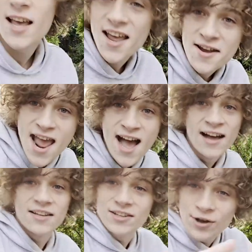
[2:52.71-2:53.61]
And
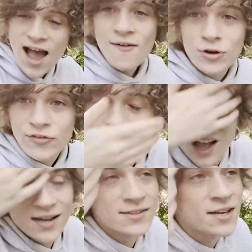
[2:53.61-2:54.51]
yeah, you have your
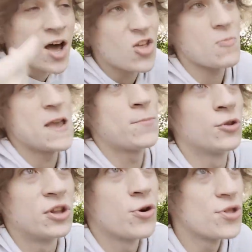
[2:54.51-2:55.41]
flaws and other
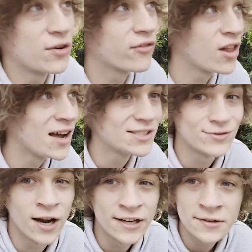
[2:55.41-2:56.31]
people know their flaws,
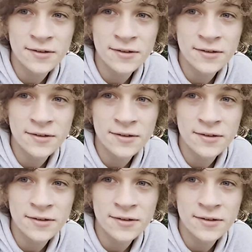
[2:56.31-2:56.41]
right?